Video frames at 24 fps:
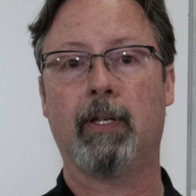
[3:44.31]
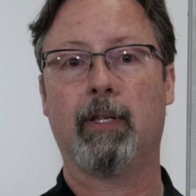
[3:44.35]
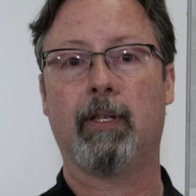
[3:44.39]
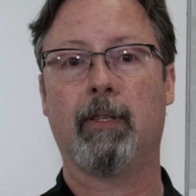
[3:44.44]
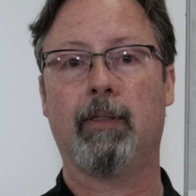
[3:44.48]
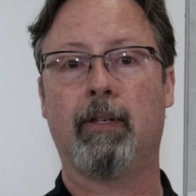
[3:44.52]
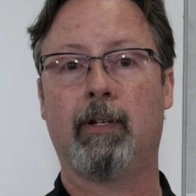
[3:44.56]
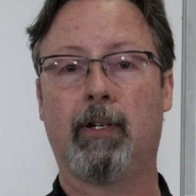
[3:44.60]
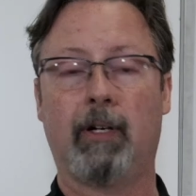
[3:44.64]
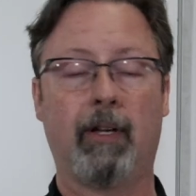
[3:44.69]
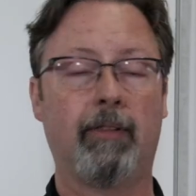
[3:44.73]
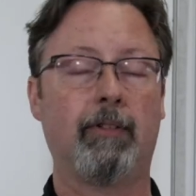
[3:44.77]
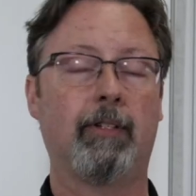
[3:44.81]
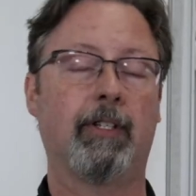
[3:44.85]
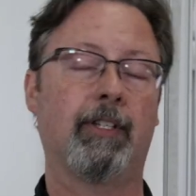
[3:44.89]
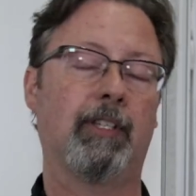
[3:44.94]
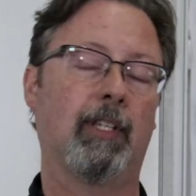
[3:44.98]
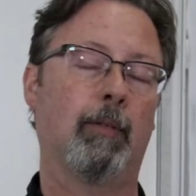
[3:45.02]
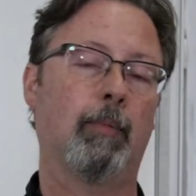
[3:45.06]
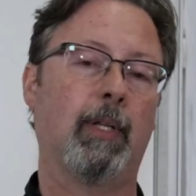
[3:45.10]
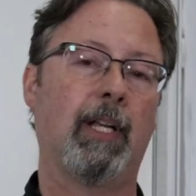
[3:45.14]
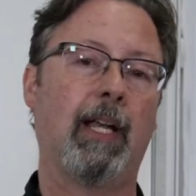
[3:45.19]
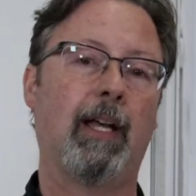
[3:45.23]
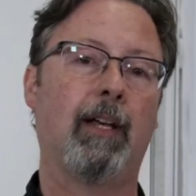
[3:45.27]
There are other
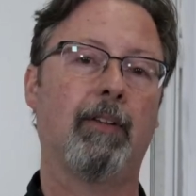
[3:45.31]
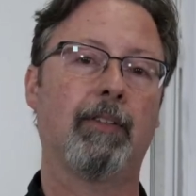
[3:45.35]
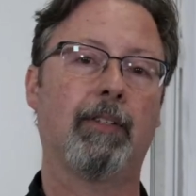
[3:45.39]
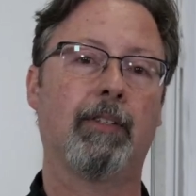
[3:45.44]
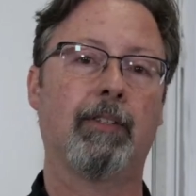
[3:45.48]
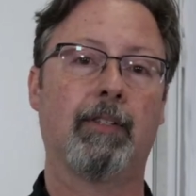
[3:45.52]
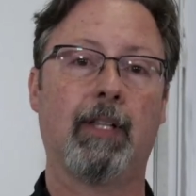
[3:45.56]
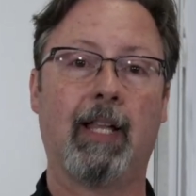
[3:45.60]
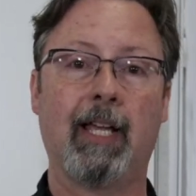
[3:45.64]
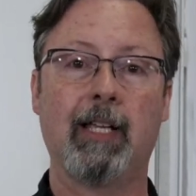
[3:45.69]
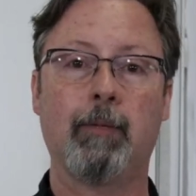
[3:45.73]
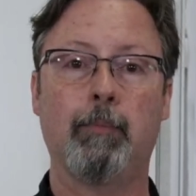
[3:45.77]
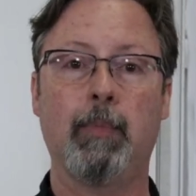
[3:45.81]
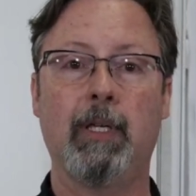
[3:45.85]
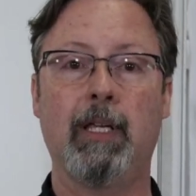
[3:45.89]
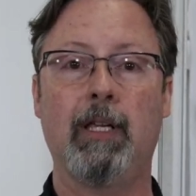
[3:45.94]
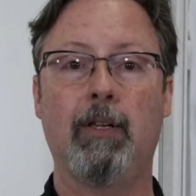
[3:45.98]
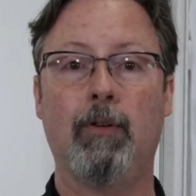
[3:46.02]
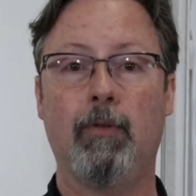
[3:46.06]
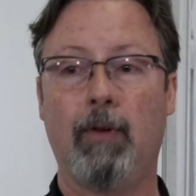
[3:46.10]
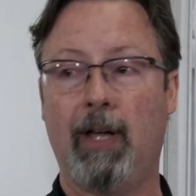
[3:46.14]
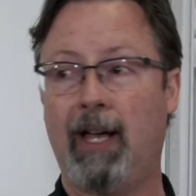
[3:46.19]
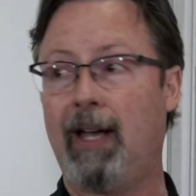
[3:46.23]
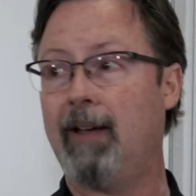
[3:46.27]
exhibit houses like me
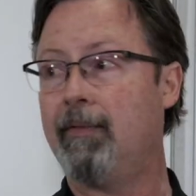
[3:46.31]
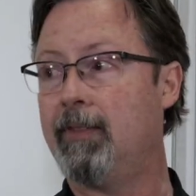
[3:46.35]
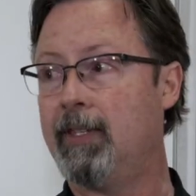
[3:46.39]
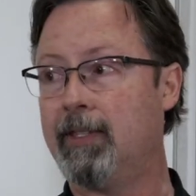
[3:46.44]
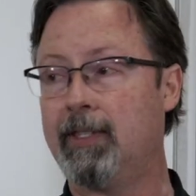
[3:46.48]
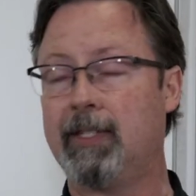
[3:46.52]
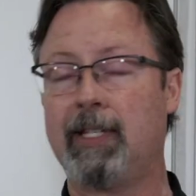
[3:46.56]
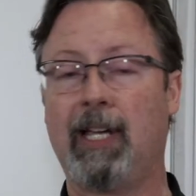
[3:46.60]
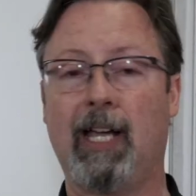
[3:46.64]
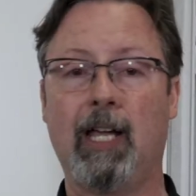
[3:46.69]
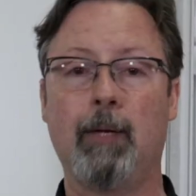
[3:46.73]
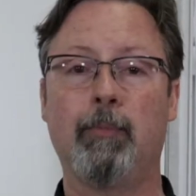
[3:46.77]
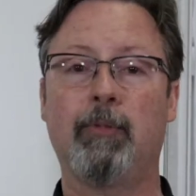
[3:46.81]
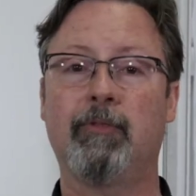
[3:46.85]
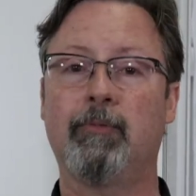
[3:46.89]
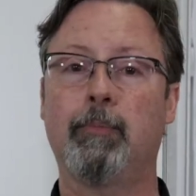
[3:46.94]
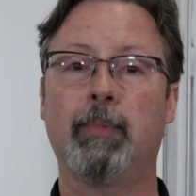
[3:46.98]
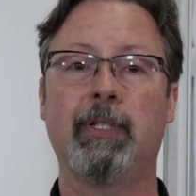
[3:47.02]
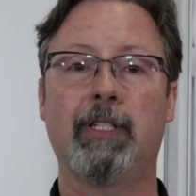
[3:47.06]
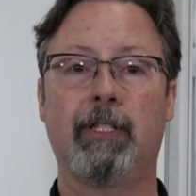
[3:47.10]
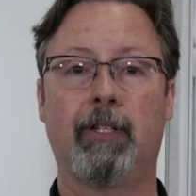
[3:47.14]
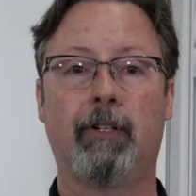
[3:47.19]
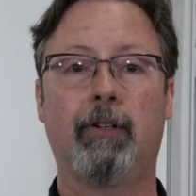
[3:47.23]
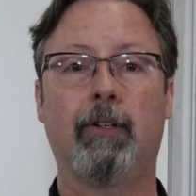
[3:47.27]
who have this type of
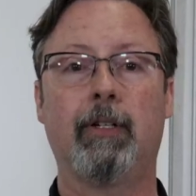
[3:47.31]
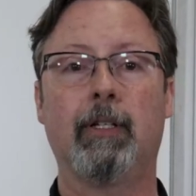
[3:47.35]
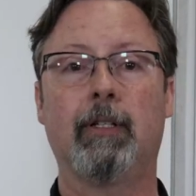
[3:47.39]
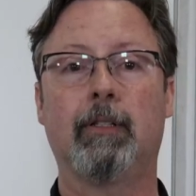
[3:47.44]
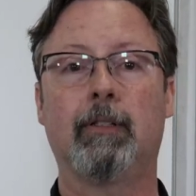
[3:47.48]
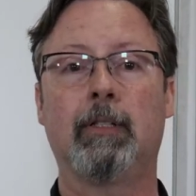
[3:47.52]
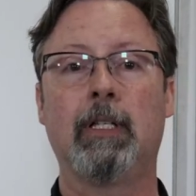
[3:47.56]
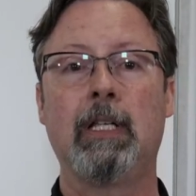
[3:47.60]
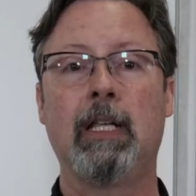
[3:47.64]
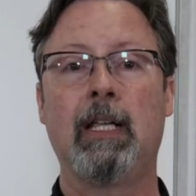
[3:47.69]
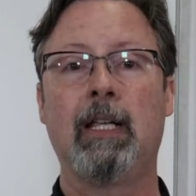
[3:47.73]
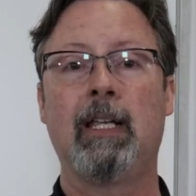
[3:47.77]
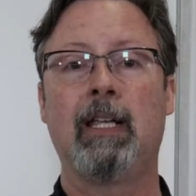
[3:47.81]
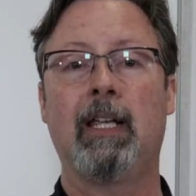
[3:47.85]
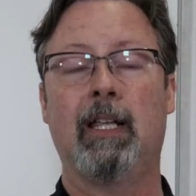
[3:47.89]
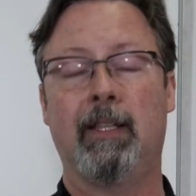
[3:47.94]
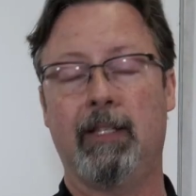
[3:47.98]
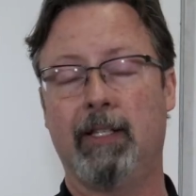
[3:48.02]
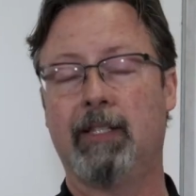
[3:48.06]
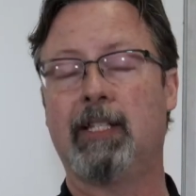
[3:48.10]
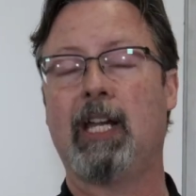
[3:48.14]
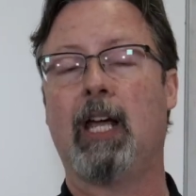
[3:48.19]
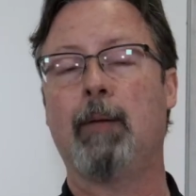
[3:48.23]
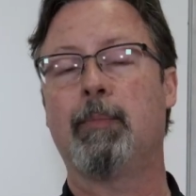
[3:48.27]
material and
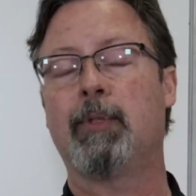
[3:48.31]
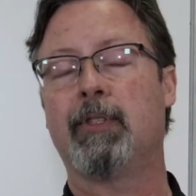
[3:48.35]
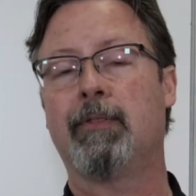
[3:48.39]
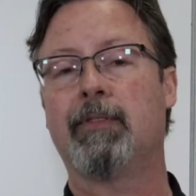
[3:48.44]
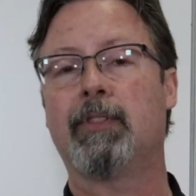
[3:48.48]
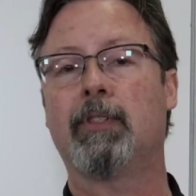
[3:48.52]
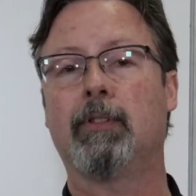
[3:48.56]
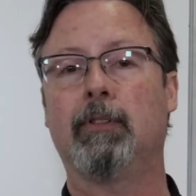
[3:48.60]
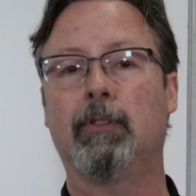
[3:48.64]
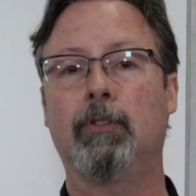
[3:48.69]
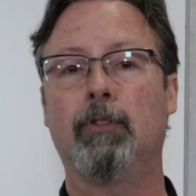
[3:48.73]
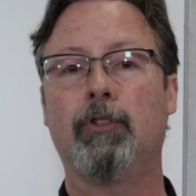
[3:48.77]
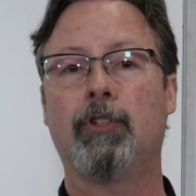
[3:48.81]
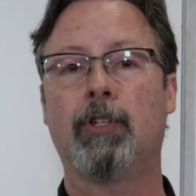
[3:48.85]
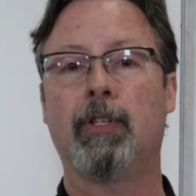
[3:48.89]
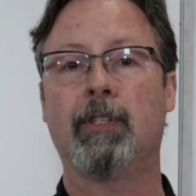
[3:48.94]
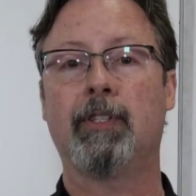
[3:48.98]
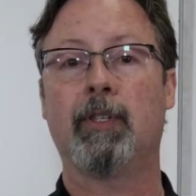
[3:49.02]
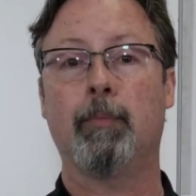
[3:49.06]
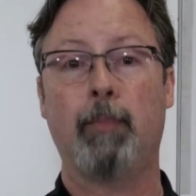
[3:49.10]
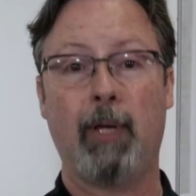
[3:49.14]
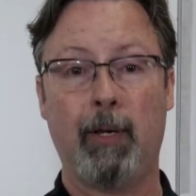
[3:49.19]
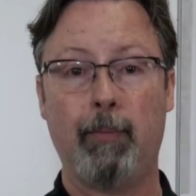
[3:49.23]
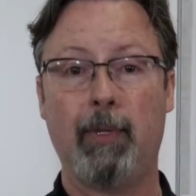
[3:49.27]
these types of
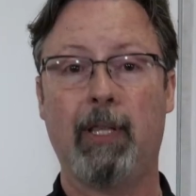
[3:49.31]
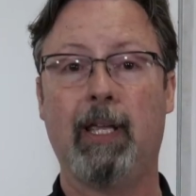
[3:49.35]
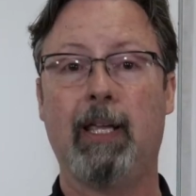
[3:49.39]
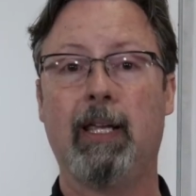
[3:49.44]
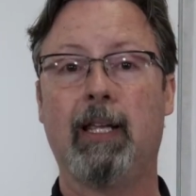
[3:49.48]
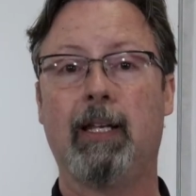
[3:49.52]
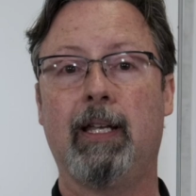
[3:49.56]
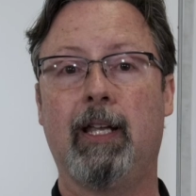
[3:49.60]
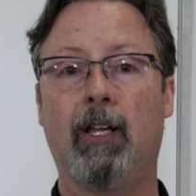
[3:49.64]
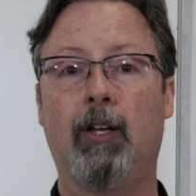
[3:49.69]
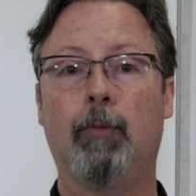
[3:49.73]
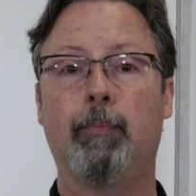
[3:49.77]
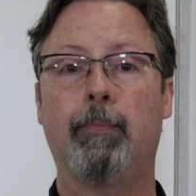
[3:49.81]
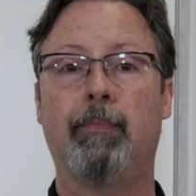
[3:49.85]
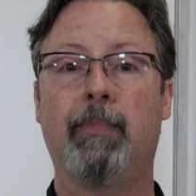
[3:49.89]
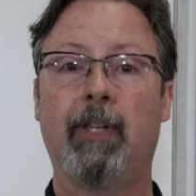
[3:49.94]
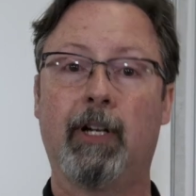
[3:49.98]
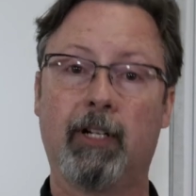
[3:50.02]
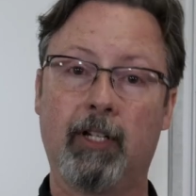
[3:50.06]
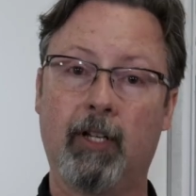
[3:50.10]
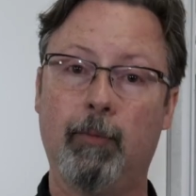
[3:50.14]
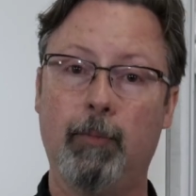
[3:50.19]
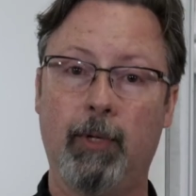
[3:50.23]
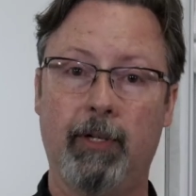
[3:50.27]
solutions, and maybe they can help
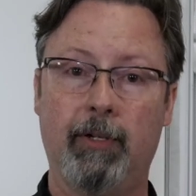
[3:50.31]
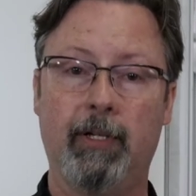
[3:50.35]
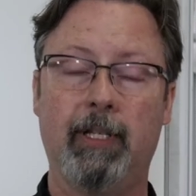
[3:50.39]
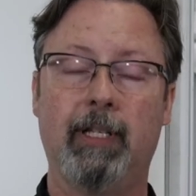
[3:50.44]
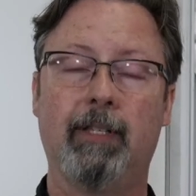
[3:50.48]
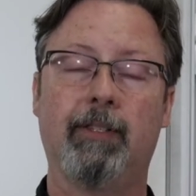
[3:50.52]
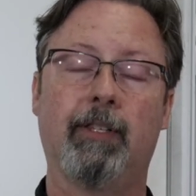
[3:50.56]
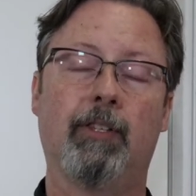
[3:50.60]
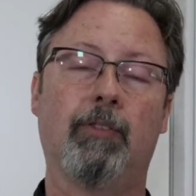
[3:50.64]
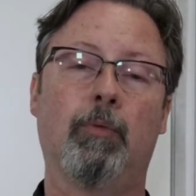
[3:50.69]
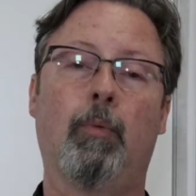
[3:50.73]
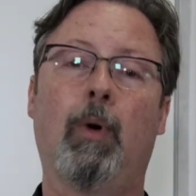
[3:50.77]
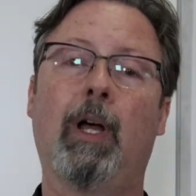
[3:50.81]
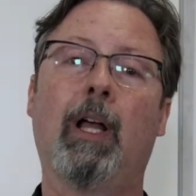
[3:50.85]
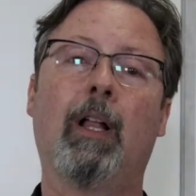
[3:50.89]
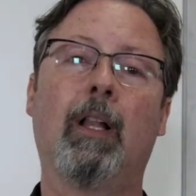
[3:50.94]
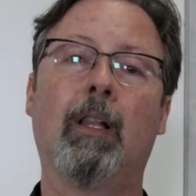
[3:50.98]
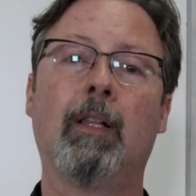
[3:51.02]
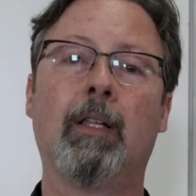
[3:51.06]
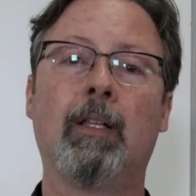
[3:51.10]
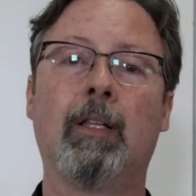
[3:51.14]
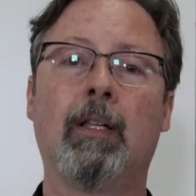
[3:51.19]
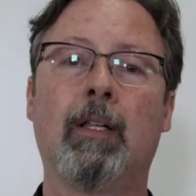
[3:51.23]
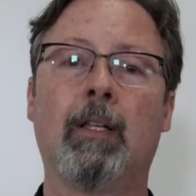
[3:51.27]
their communities as well.